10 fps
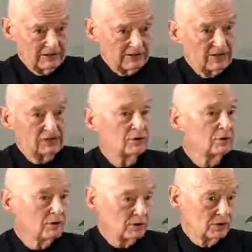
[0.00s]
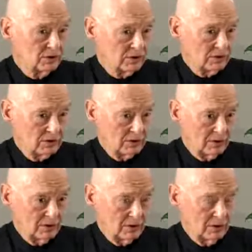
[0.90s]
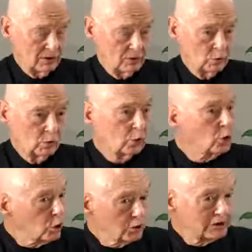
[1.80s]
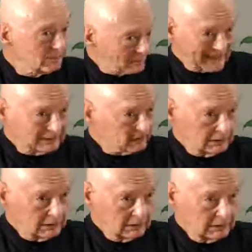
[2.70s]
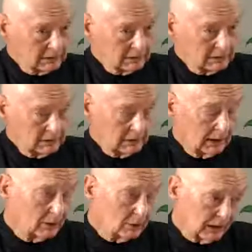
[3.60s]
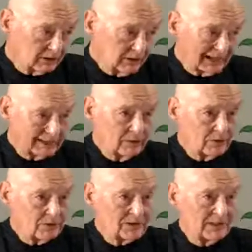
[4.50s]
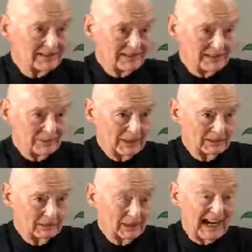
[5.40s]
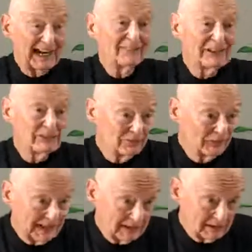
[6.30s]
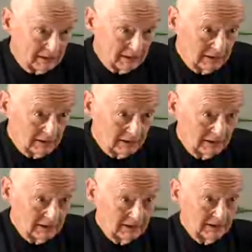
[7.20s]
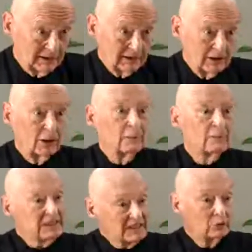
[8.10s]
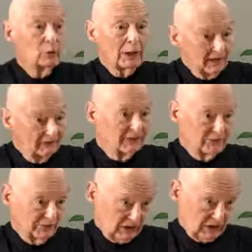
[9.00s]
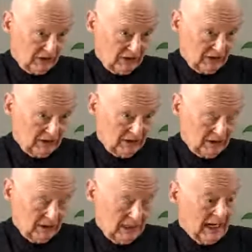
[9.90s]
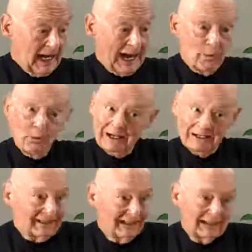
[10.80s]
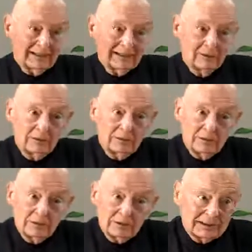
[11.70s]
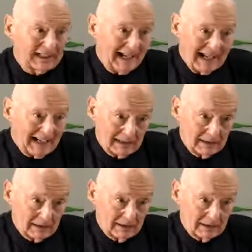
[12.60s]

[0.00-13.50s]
institutions who look demented and who are diagnosed as demented have in fact a B12 deficiency. Well, they can